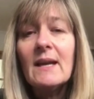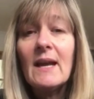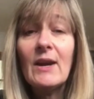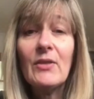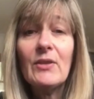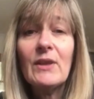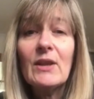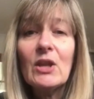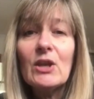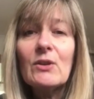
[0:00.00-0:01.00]
Another
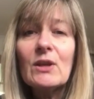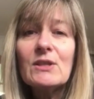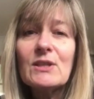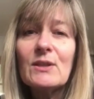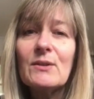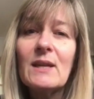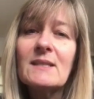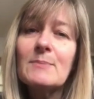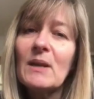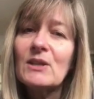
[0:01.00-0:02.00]
thing that you can do
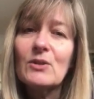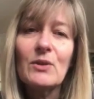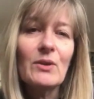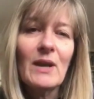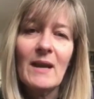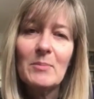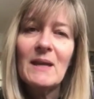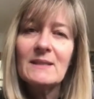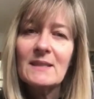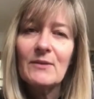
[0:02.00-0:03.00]
is make sure you get
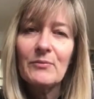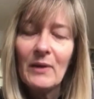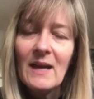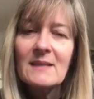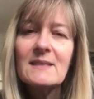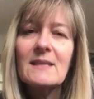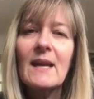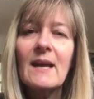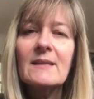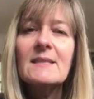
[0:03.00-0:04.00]
plenty of rest
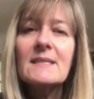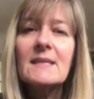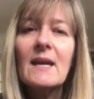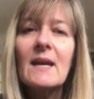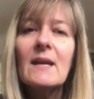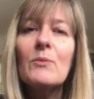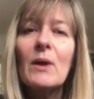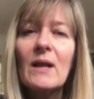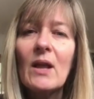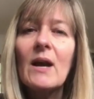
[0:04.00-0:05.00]
and stay
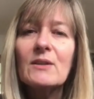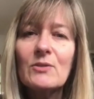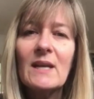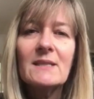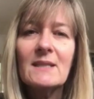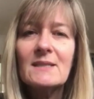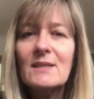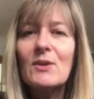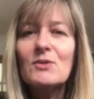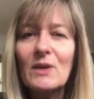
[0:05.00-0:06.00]
well hydrated,
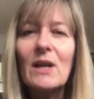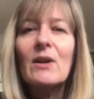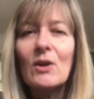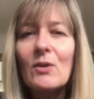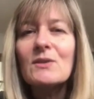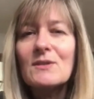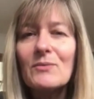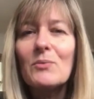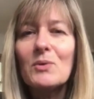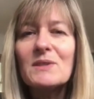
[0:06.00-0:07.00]
so drink lots
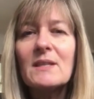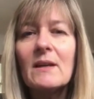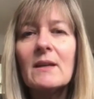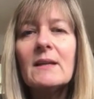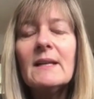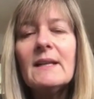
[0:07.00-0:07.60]
of water.